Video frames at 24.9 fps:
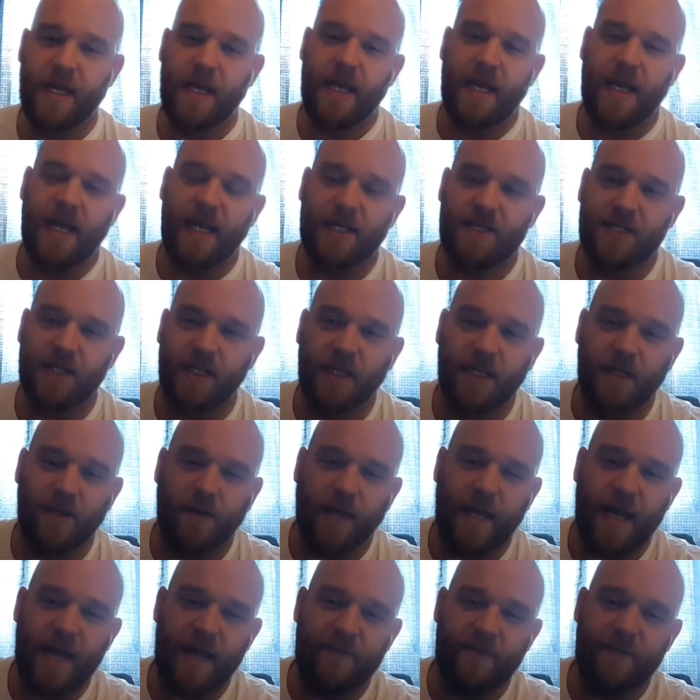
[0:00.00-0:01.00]
It's a little
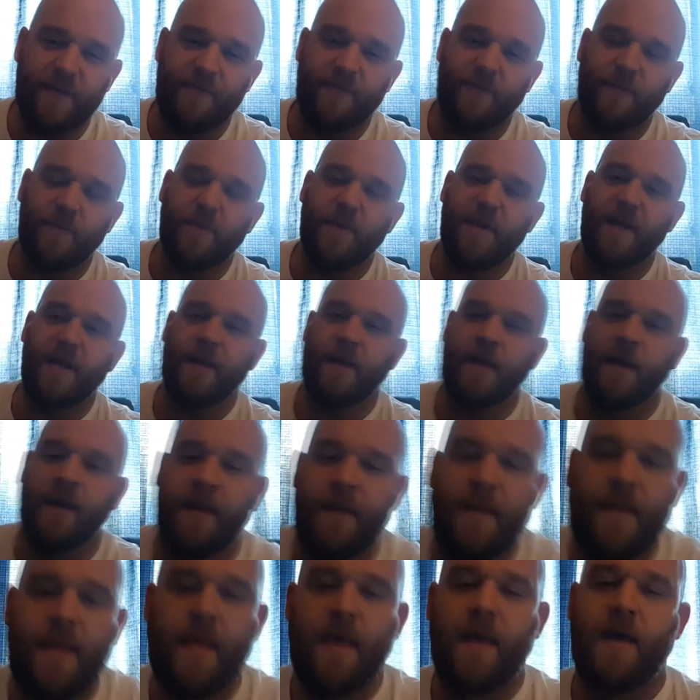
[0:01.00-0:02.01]
heavy for me,
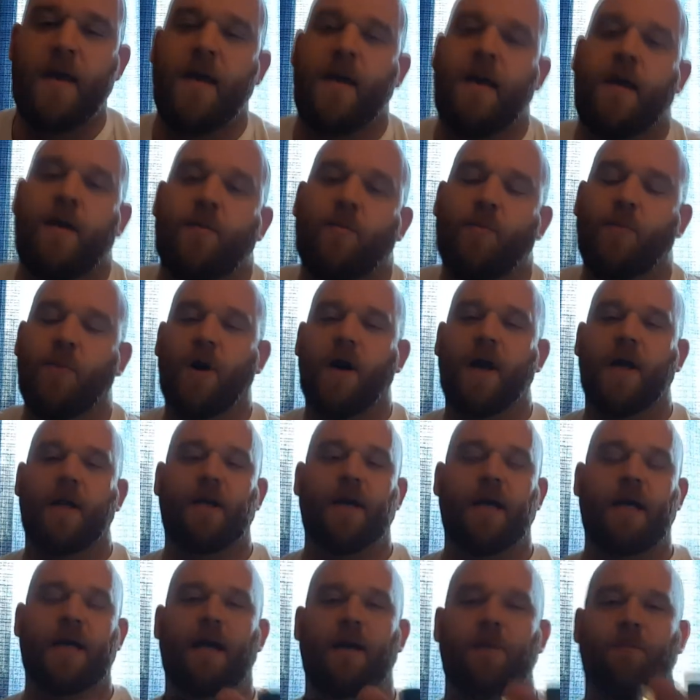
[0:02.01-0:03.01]
but
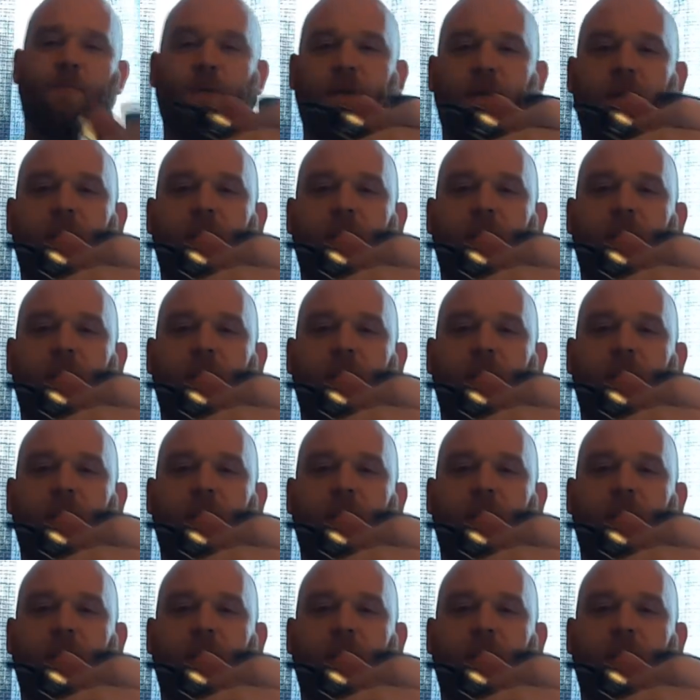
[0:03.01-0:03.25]
I got big